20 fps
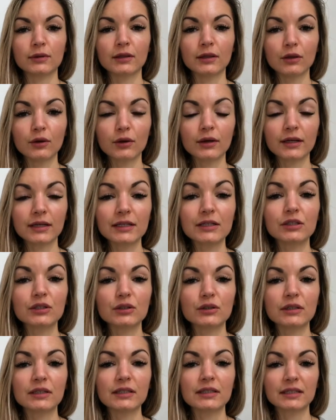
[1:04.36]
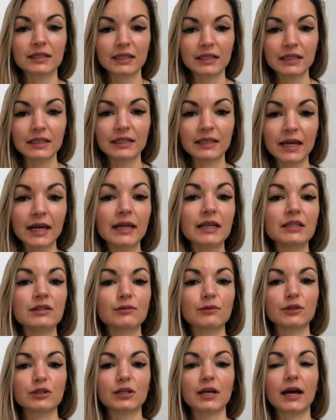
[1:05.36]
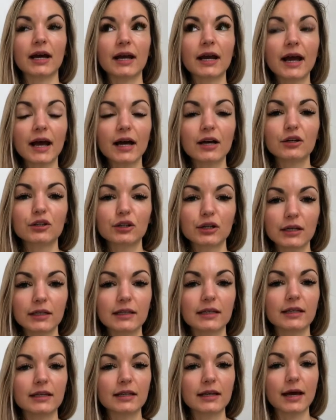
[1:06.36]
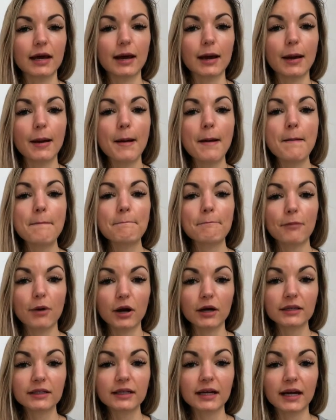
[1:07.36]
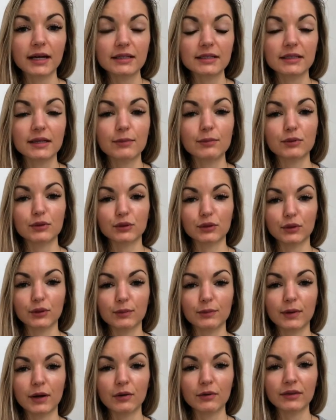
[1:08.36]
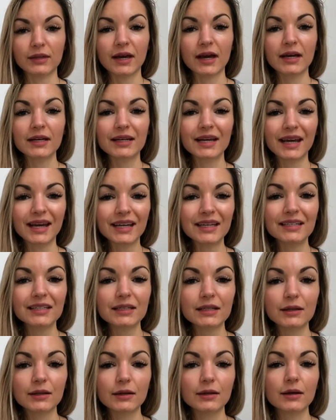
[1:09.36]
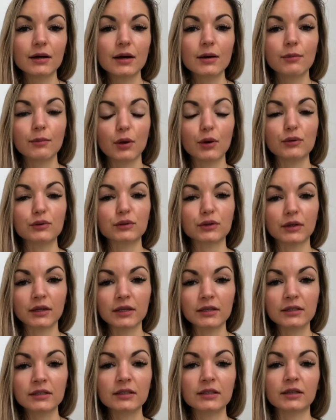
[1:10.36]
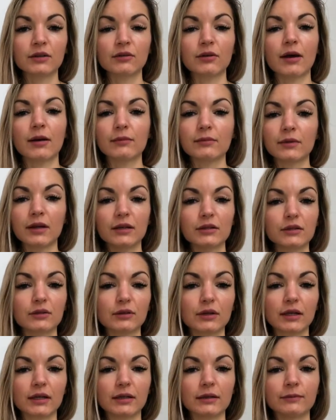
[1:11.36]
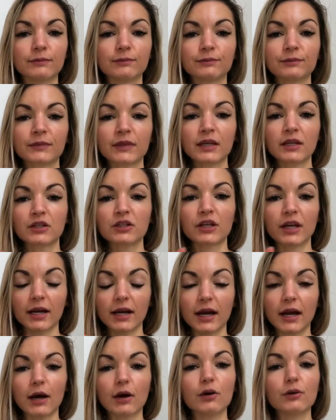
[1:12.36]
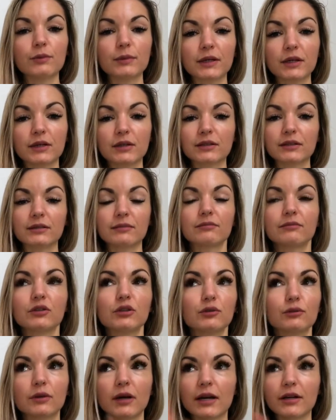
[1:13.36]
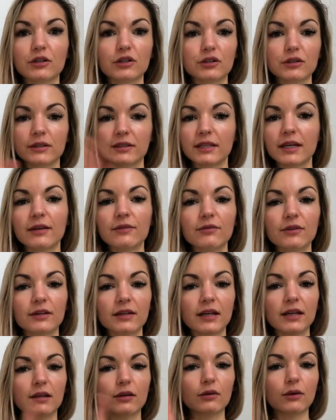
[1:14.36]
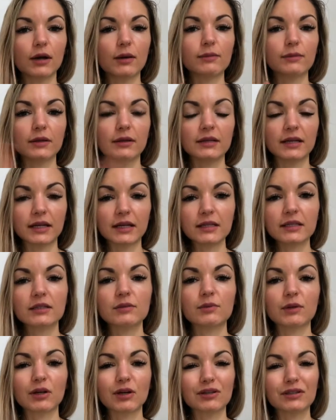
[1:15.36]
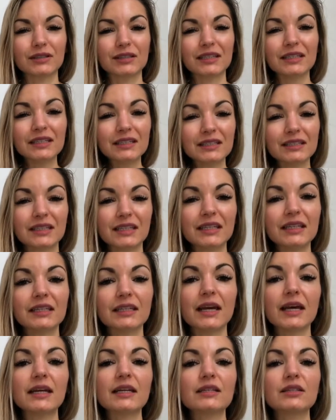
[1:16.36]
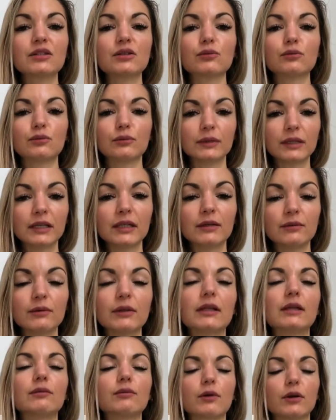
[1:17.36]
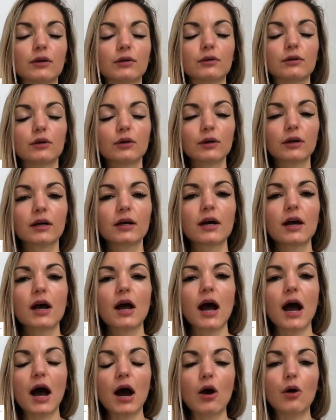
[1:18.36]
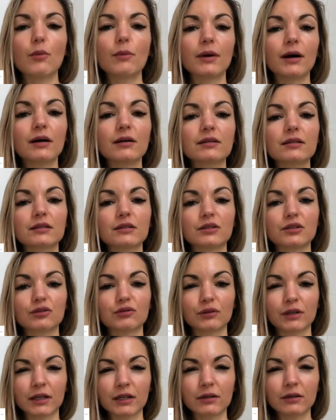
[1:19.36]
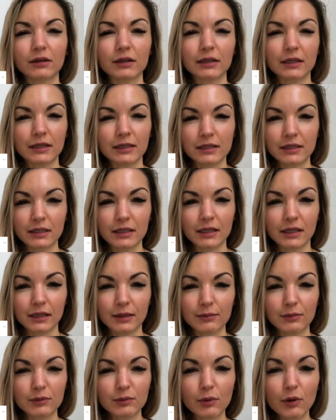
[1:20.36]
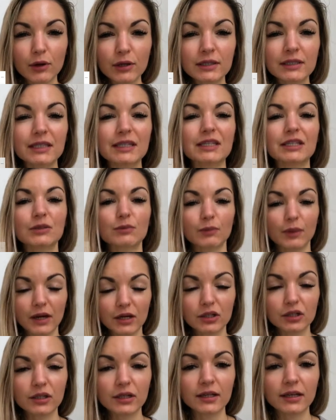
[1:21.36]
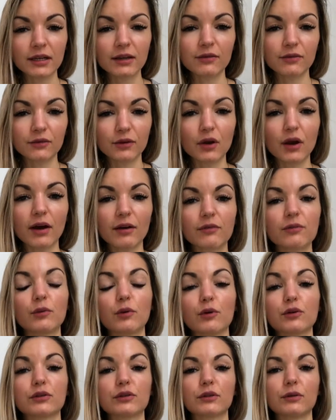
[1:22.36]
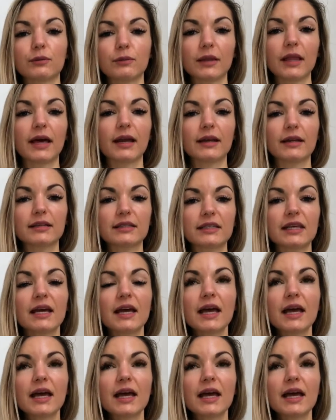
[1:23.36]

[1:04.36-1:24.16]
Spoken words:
look into these key dates, which I actually did a podcast episode about that and a post on Instagram that you can check out, because you can just save it and look up the dates, because these key dates you really want to look how Mars is triggering these eclipse points, especially if you have personal planets